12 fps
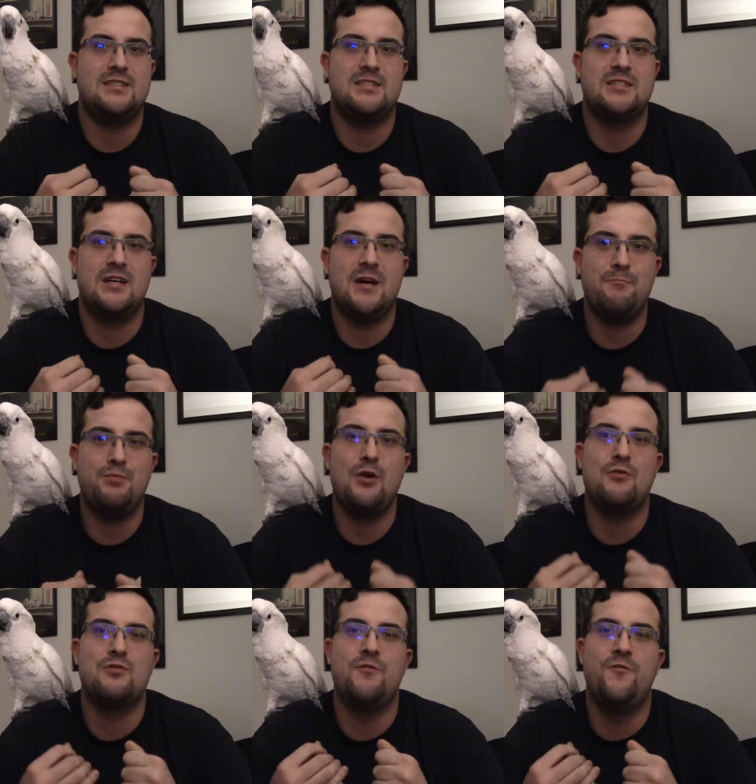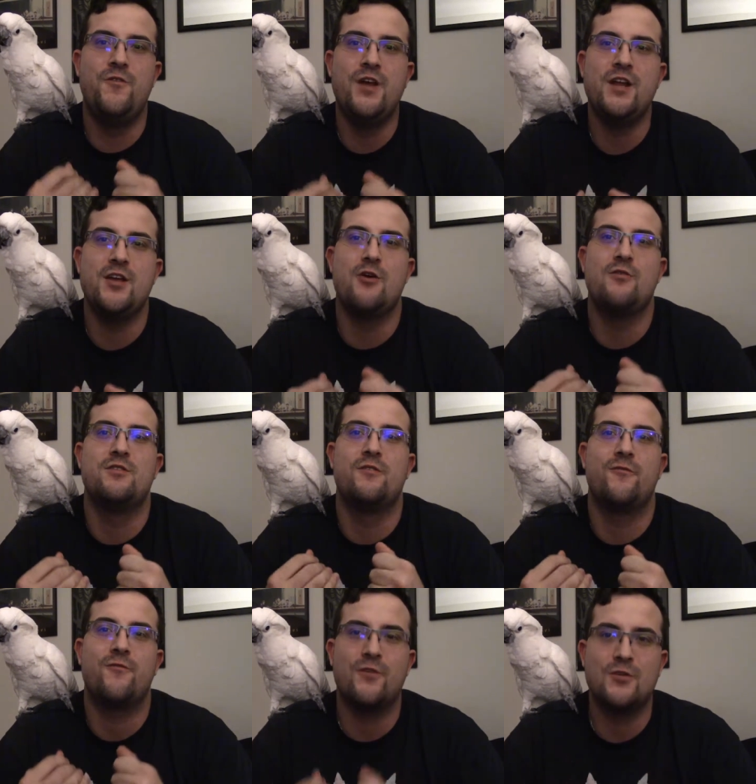to upload the video in the
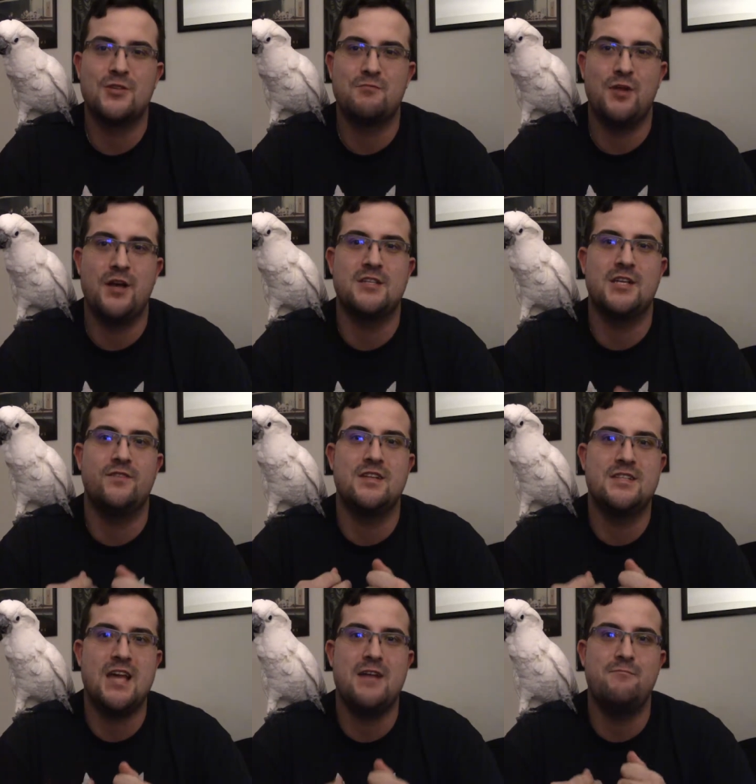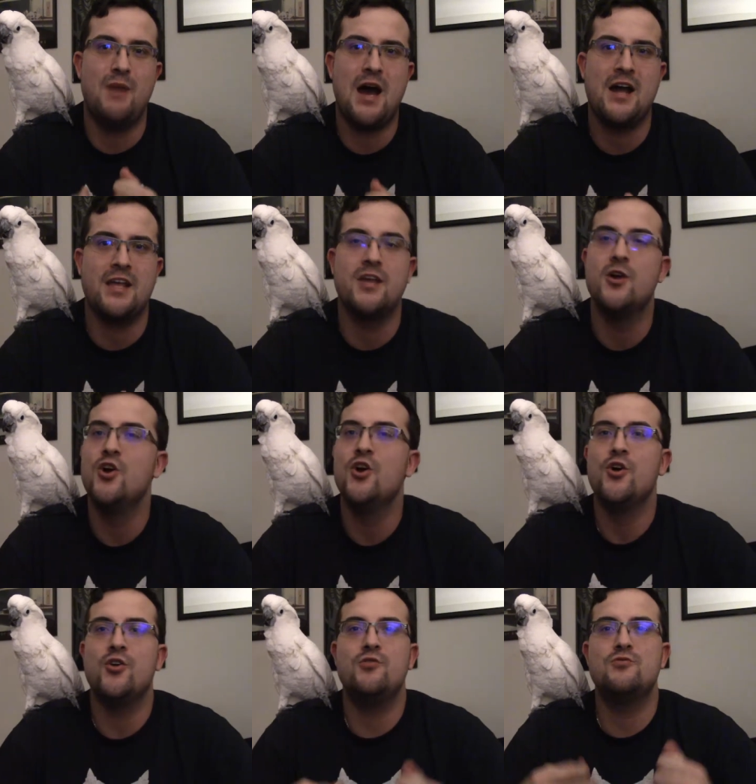first place of a dead body.
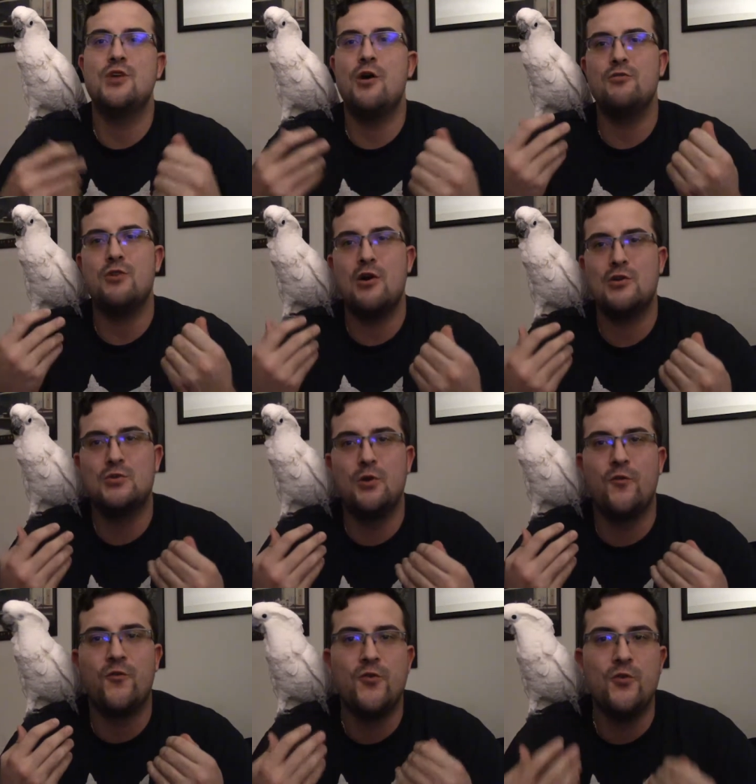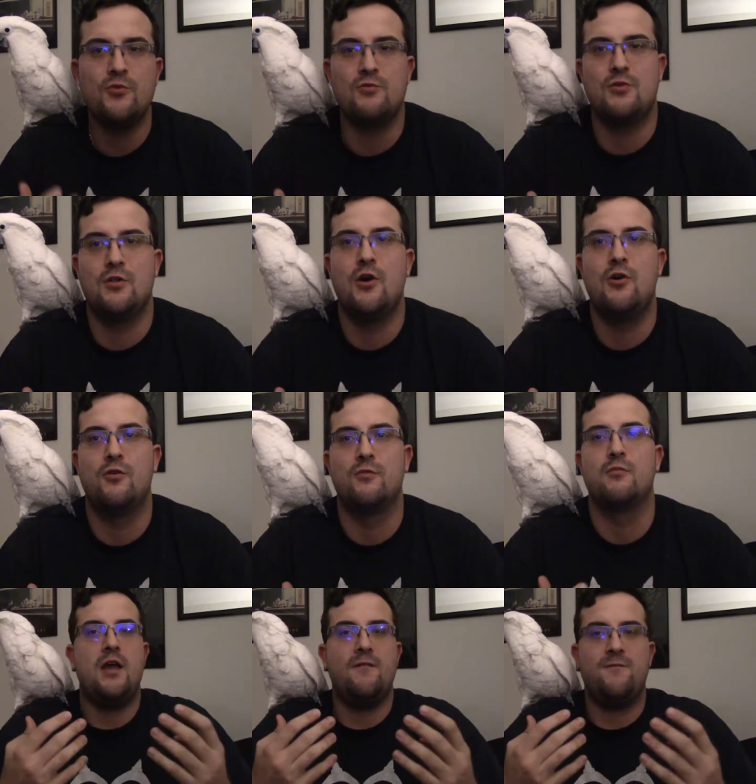You don't go to a funeral
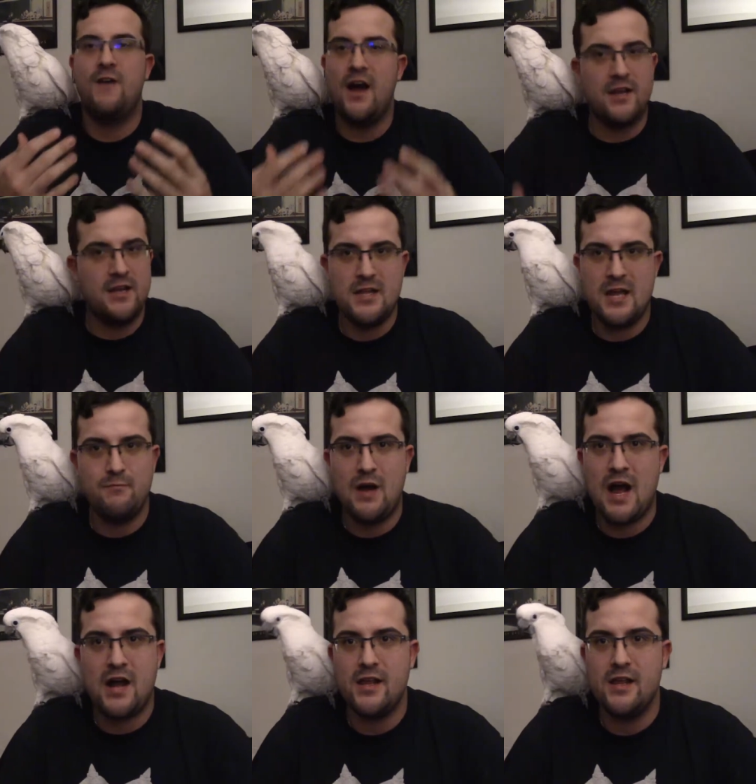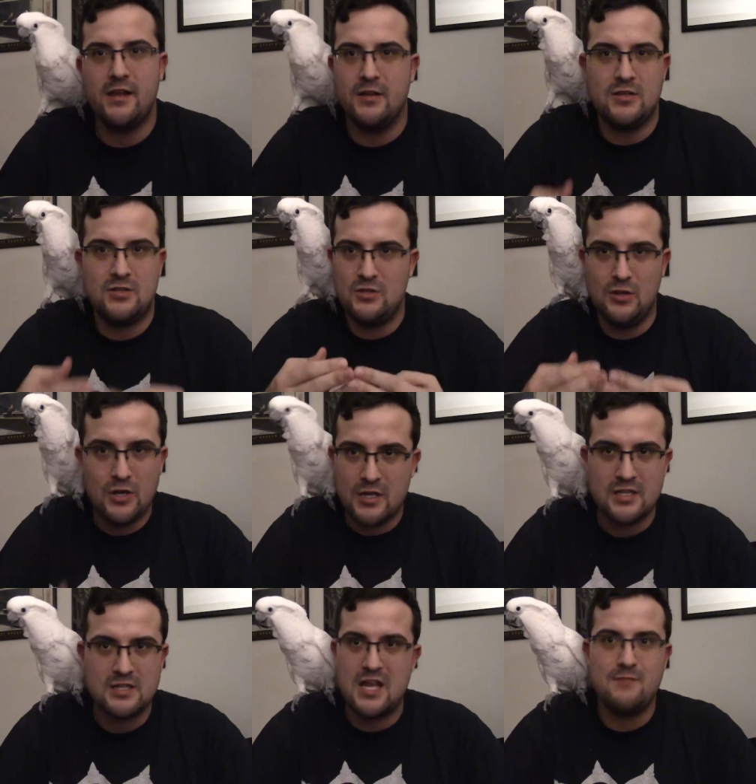home, find a dead body, look at
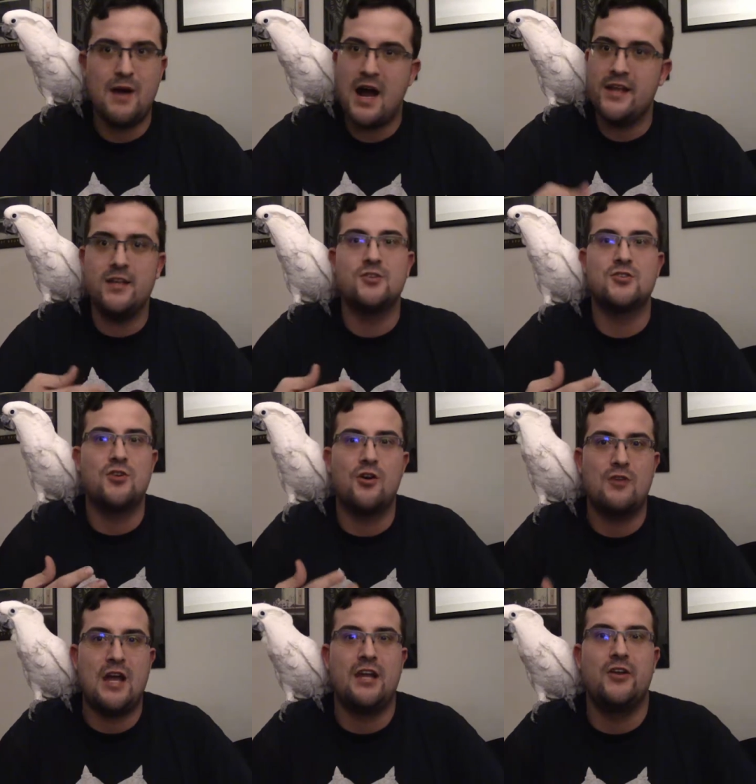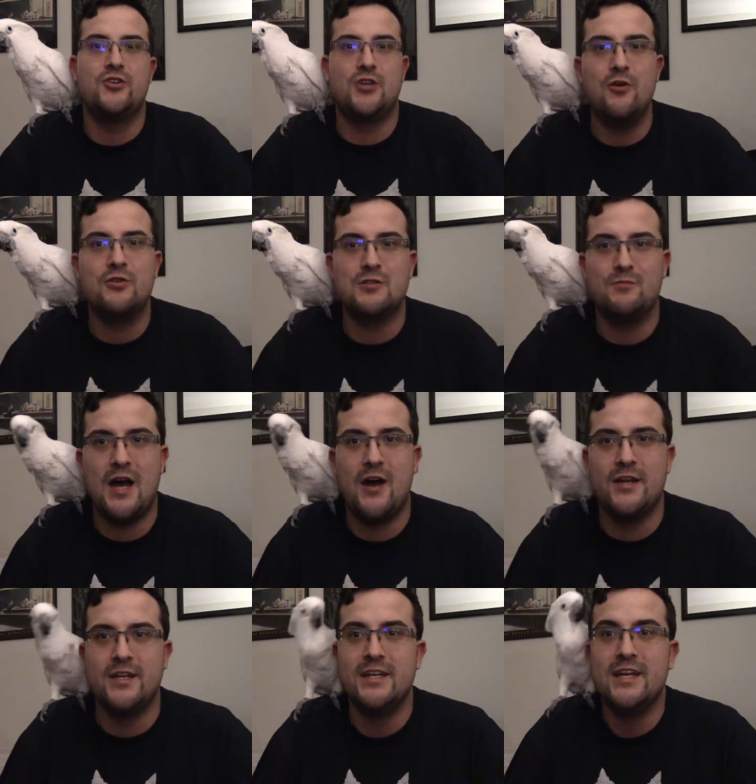the dead body and just start cracking jokes
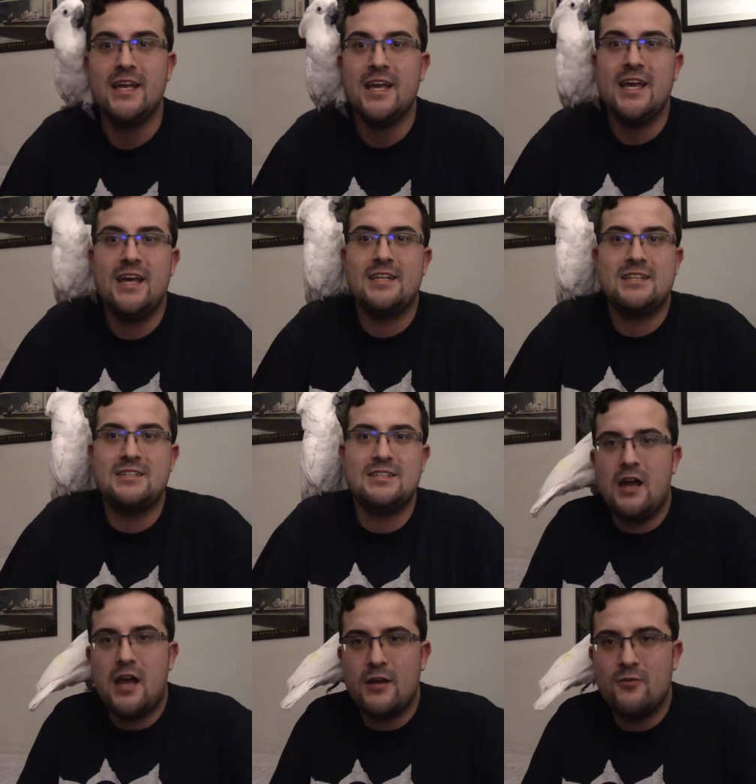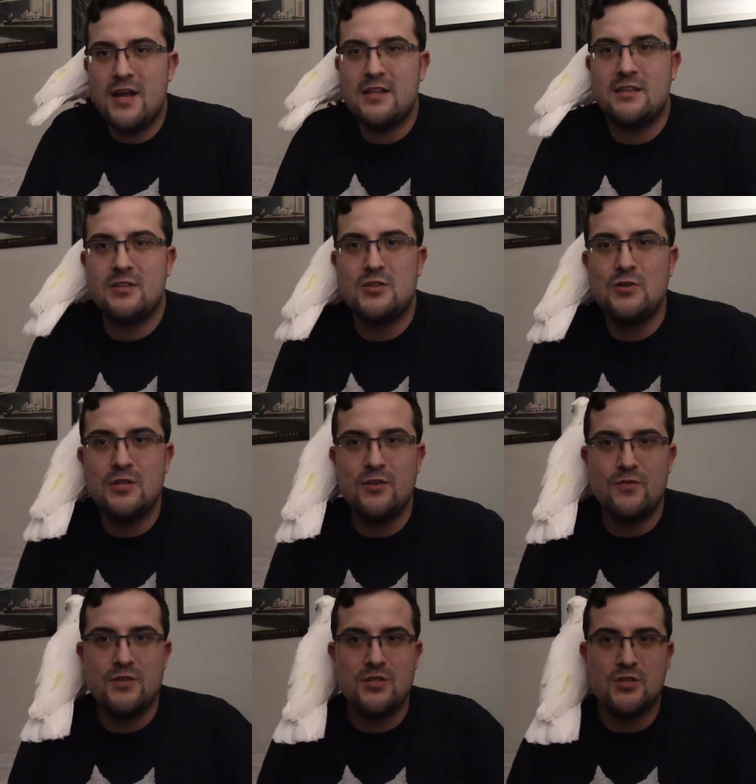about it. It's, I grant that it's two
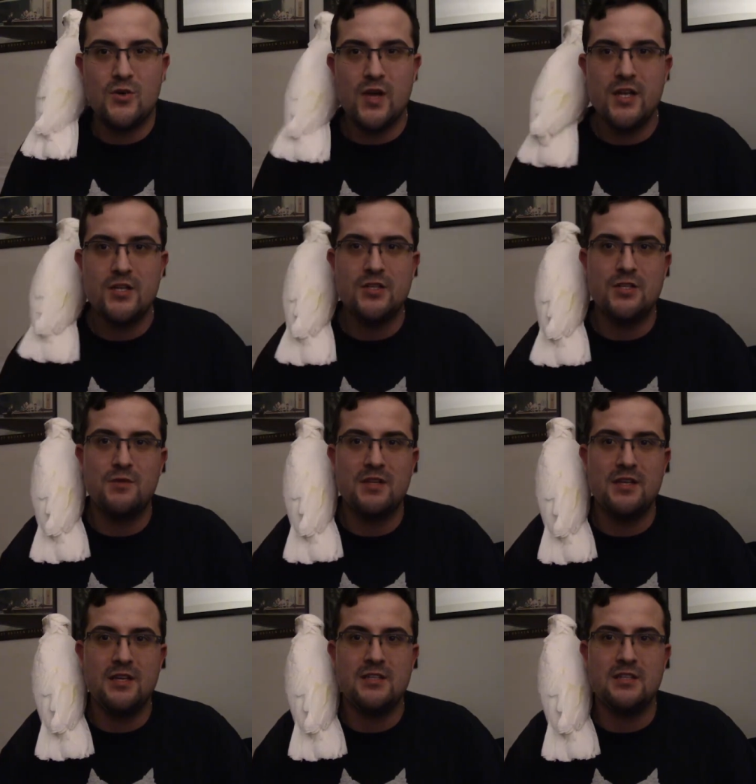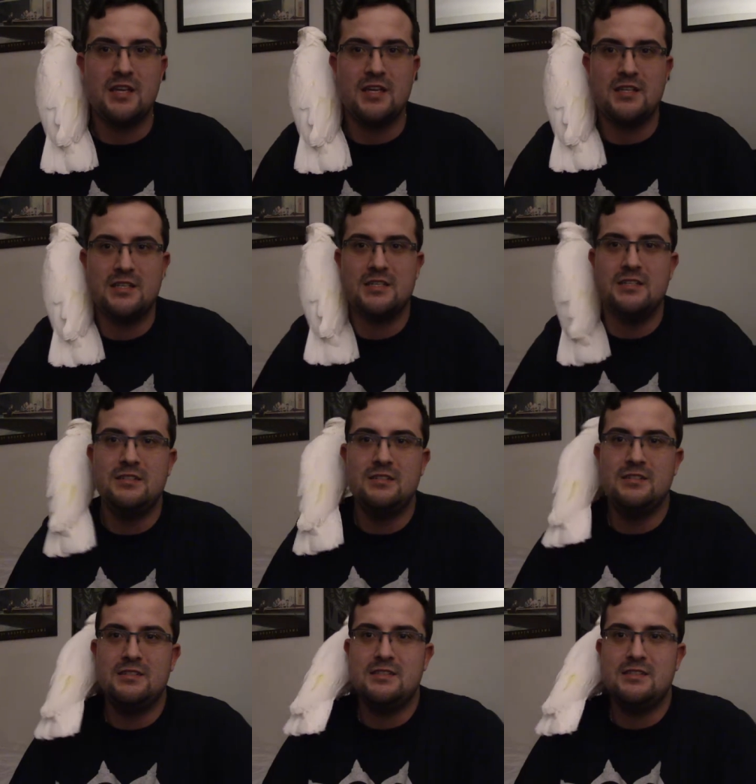different situations, but the thing is, it's like, he's still